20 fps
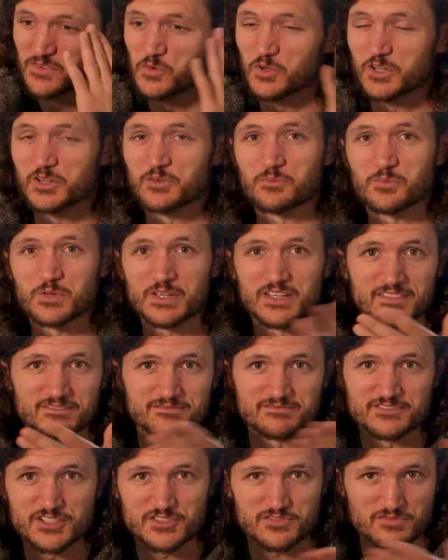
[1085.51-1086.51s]
wouldn't be
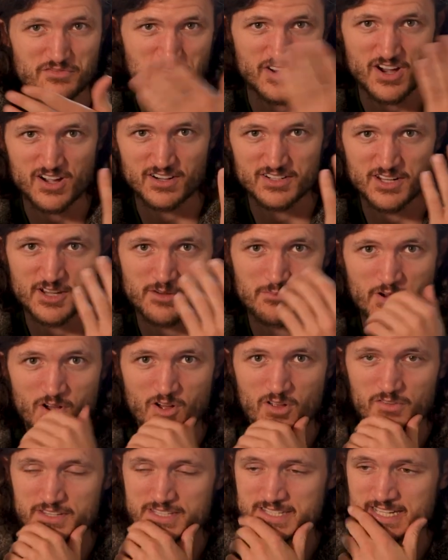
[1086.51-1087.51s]
just fogged up
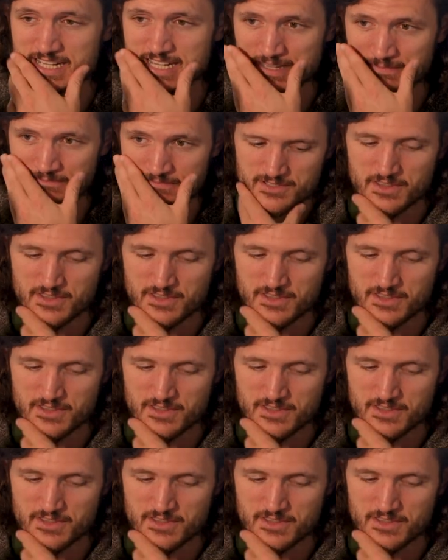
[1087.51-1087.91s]
all the time.